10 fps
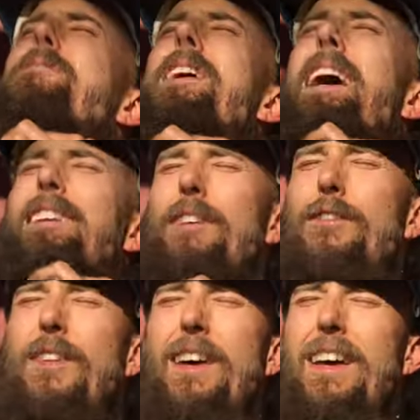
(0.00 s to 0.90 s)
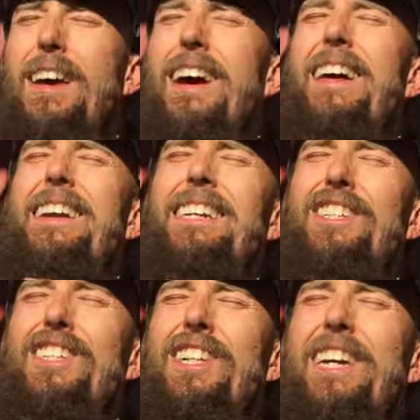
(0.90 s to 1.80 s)
objective
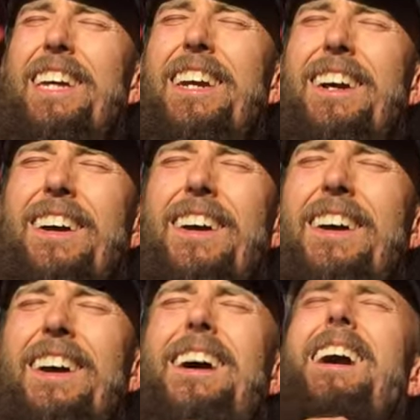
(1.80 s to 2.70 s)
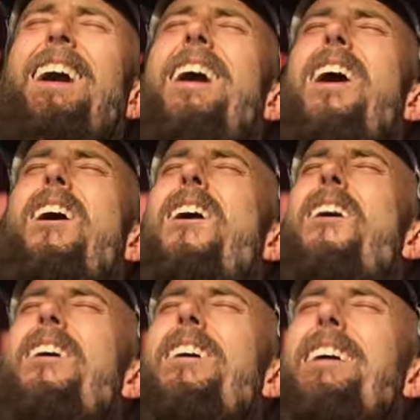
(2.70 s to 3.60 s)
initially here,
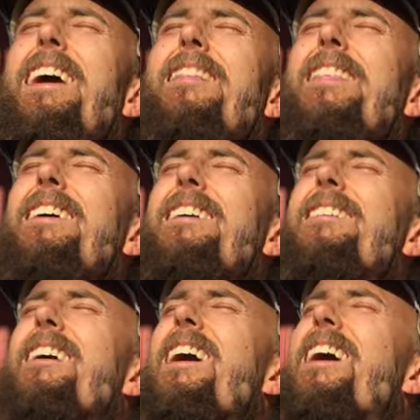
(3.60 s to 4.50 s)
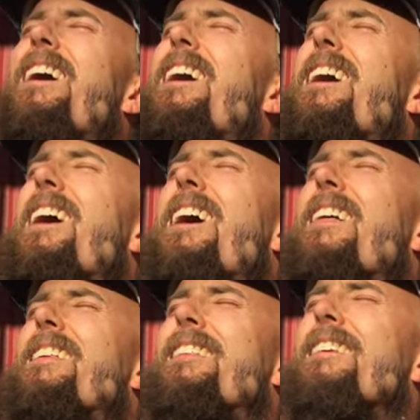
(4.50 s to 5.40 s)
get these, uh,
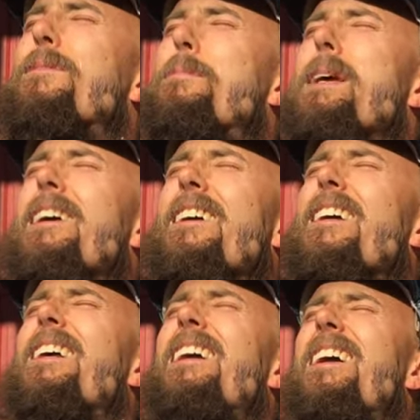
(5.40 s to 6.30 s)
get this beard,